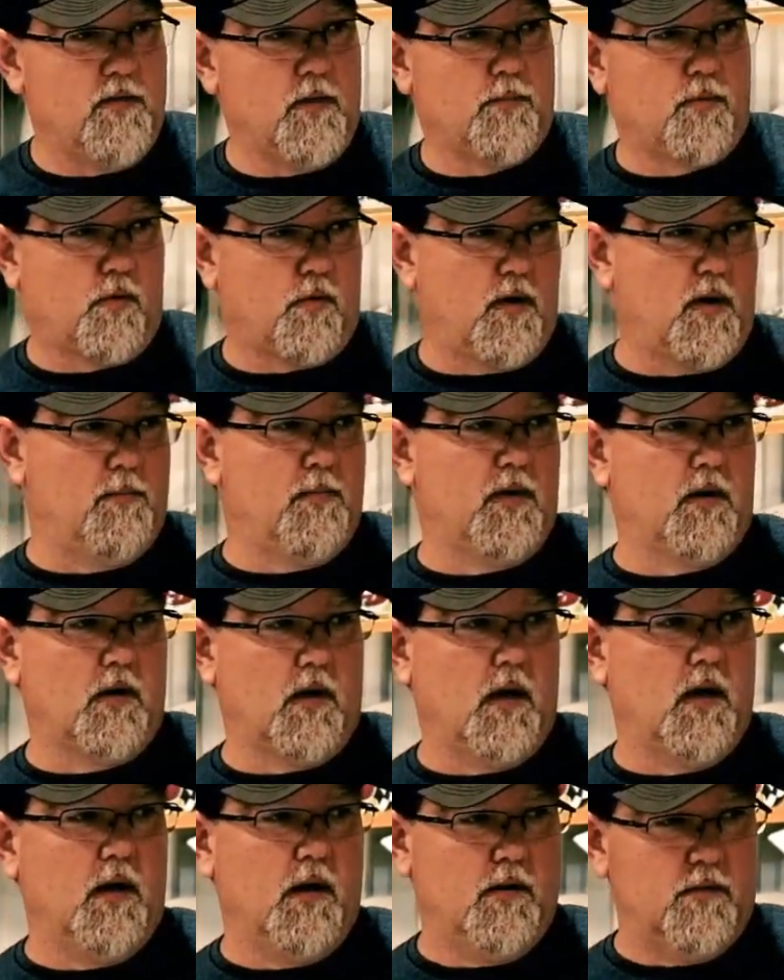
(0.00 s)
the perimeter
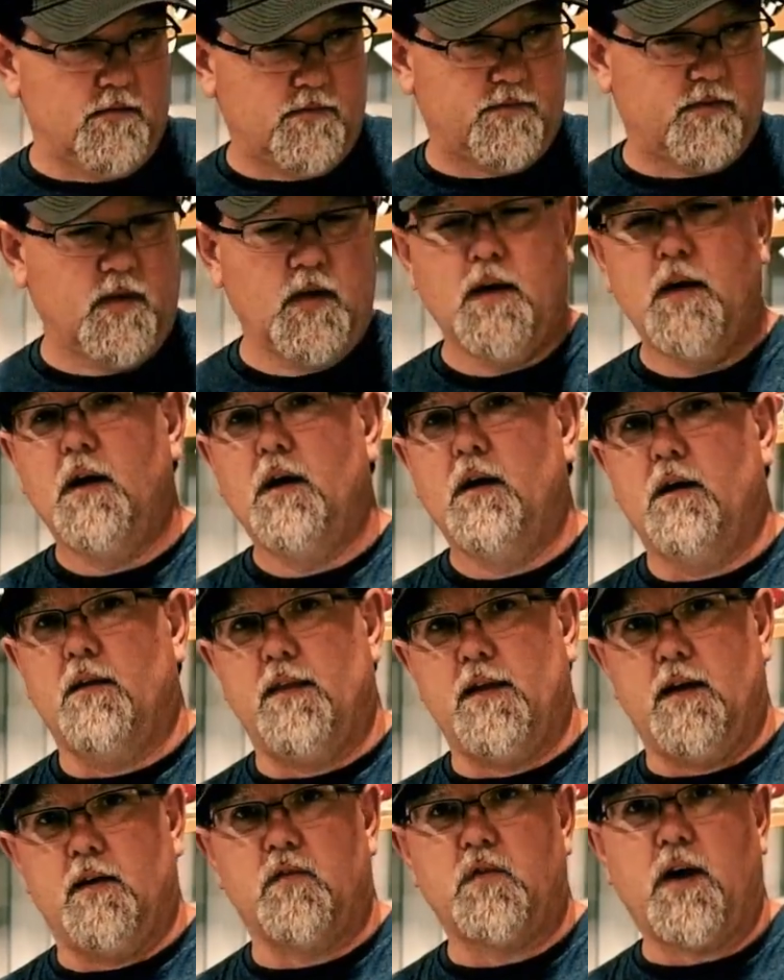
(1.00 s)
of
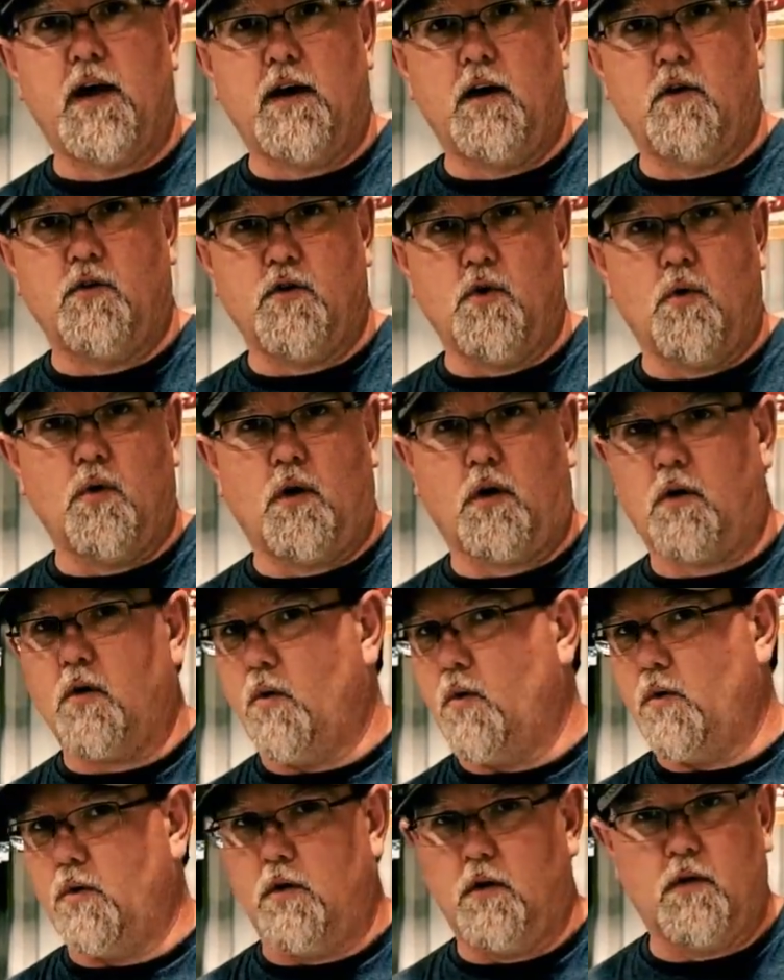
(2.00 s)
the entire door or
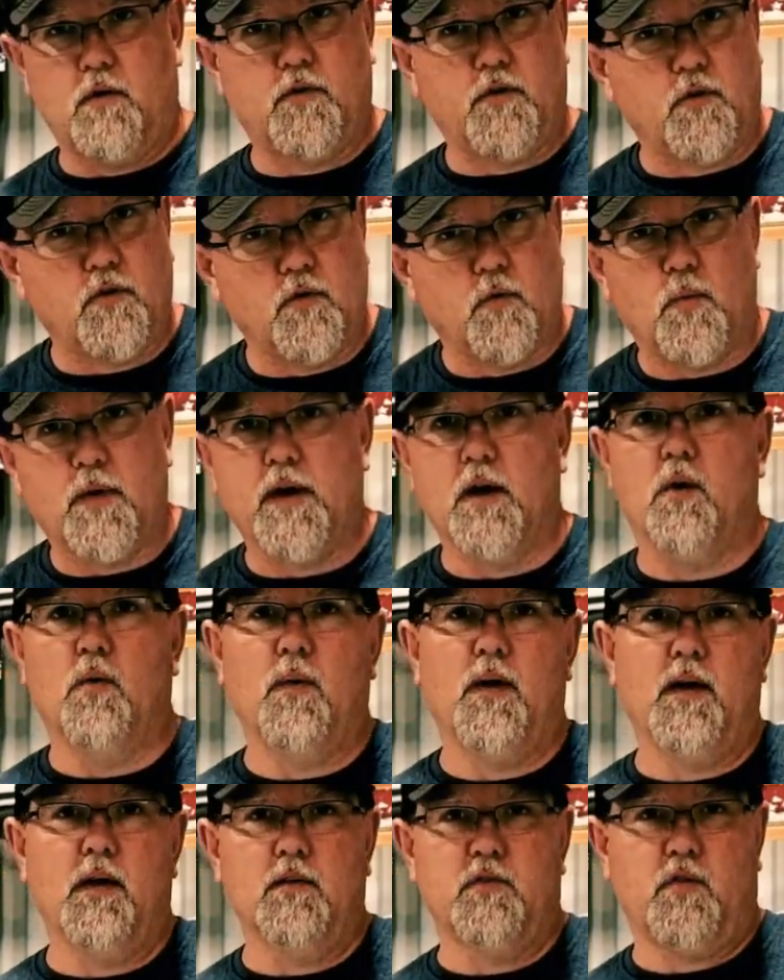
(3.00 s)
quarter, do the wheel
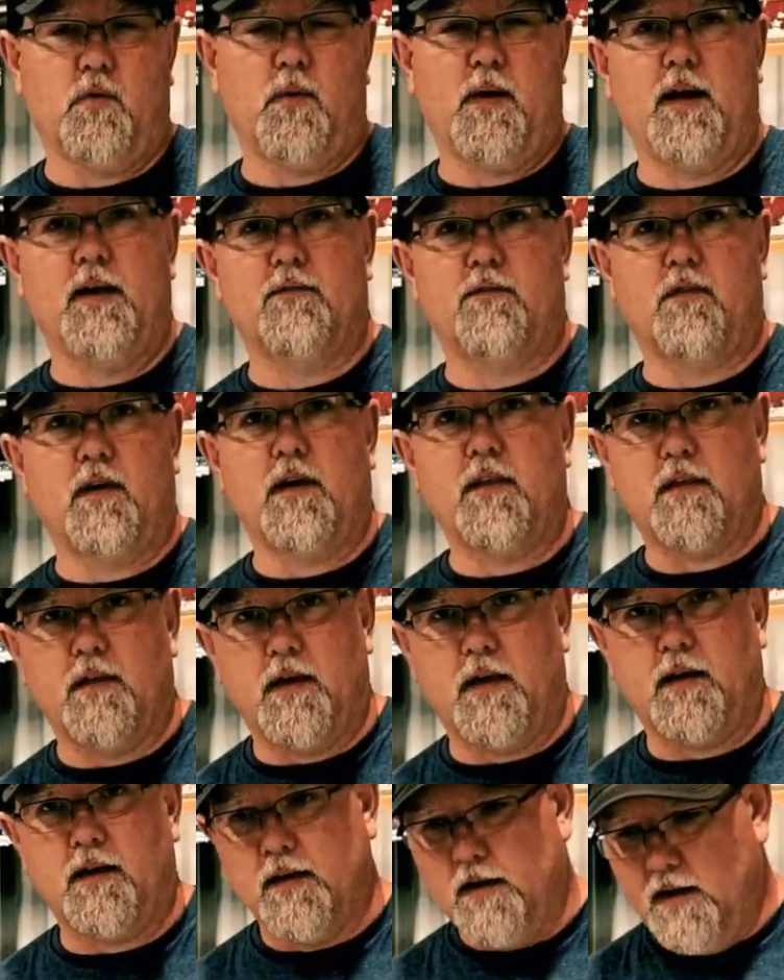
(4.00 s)
well, do
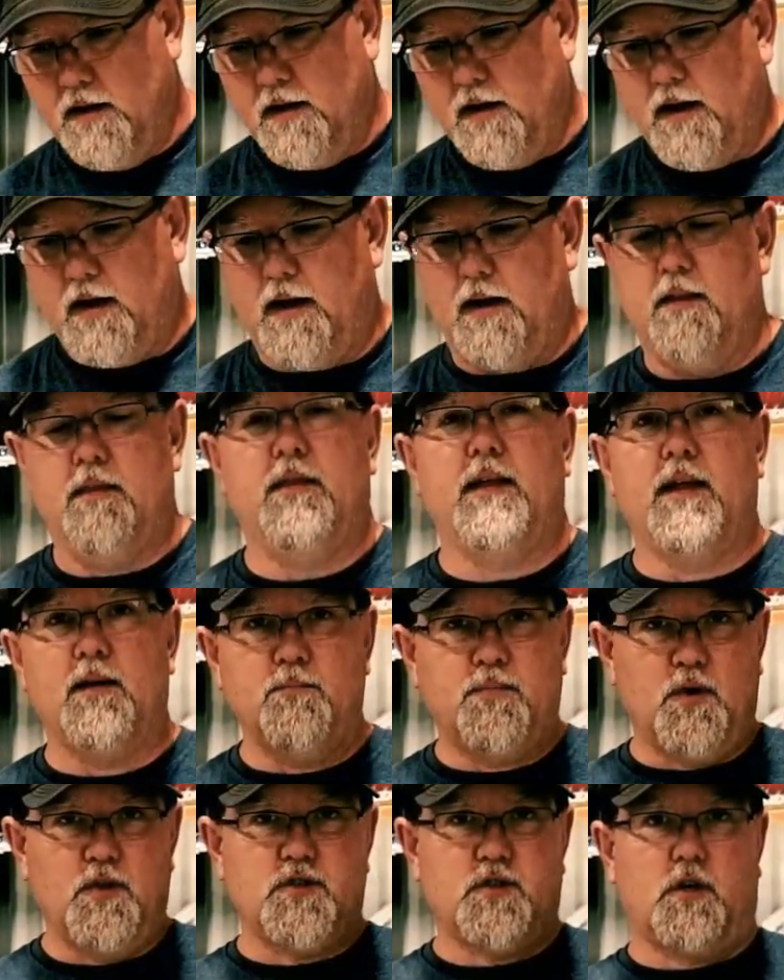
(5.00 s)
everything, and then
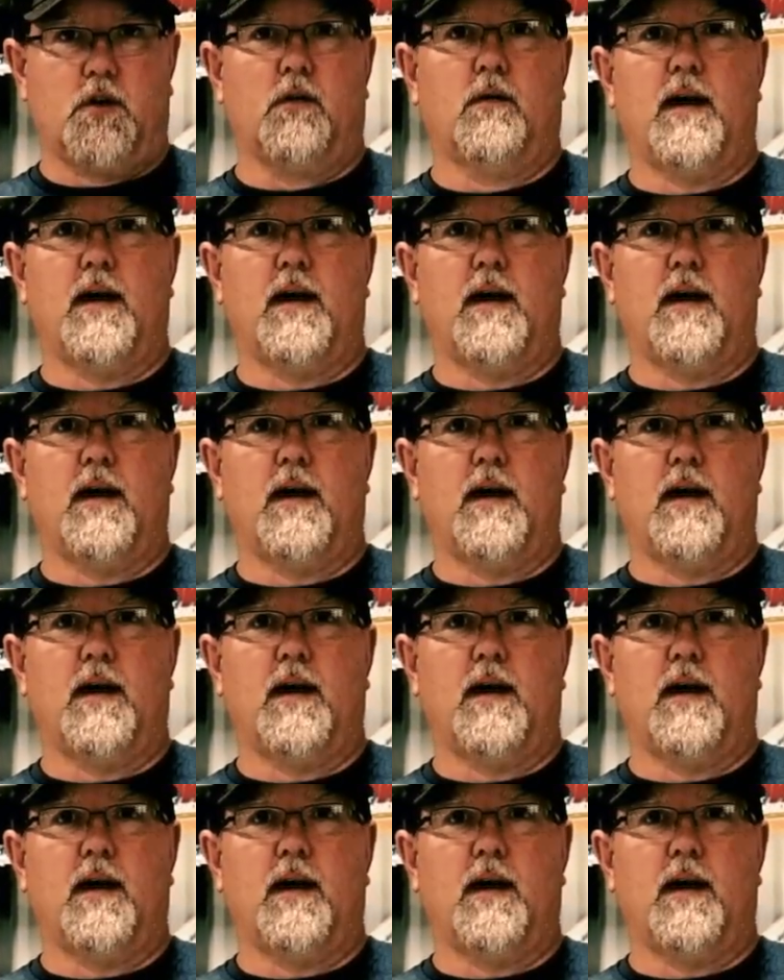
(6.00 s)
put your